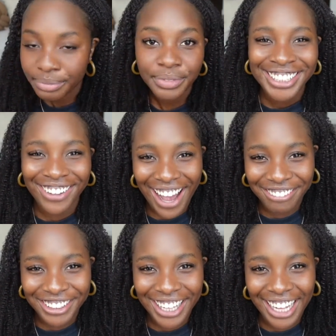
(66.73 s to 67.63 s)
So
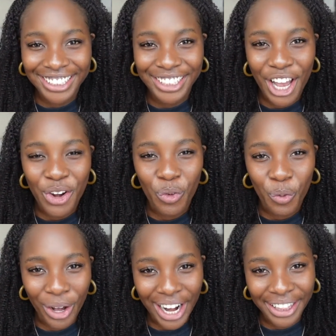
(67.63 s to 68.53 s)
after that's done,
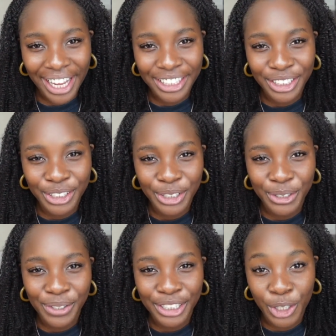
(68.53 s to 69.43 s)
what I like to
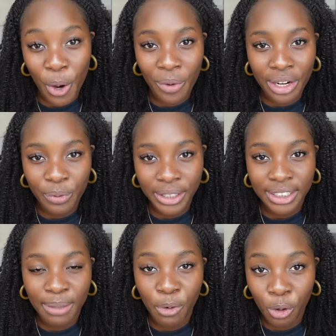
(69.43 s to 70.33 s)
do is go in with
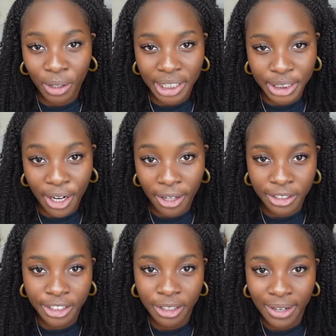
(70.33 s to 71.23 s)
some orange
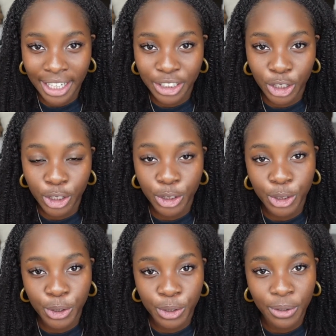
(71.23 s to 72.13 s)
color corrector
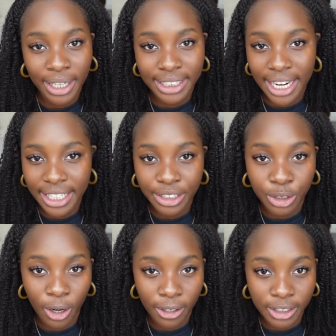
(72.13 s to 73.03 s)
to correct any
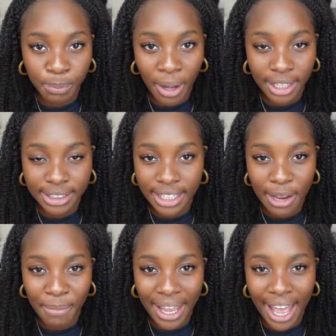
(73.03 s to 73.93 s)
dark spots that I
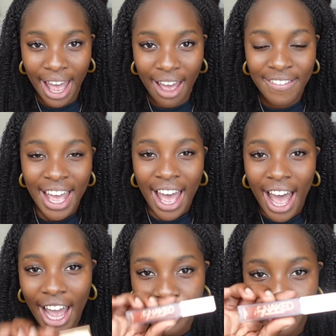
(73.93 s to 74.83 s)
may have.
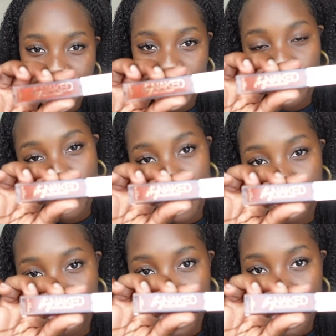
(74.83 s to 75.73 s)
I use this
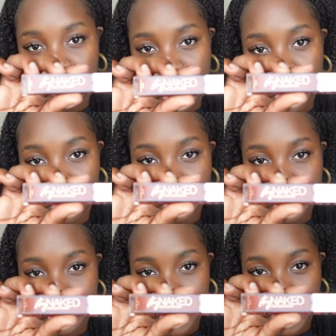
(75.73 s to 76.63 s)
one from the Urban
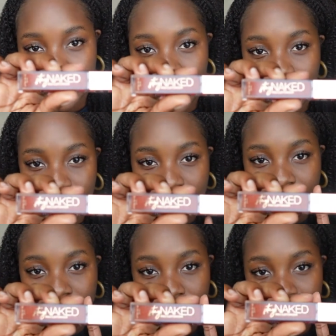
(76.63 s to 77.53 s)
Decay line. This
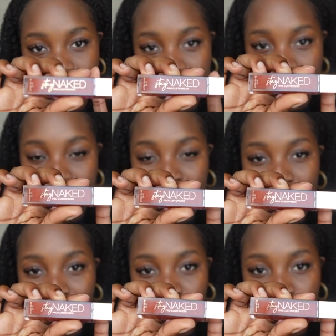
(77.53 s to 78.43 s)
is the Naked
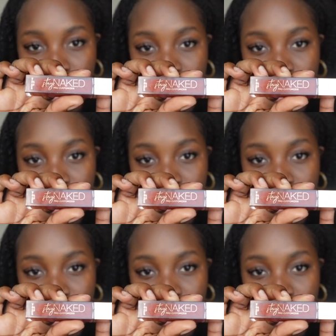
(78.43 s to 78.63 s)
collection.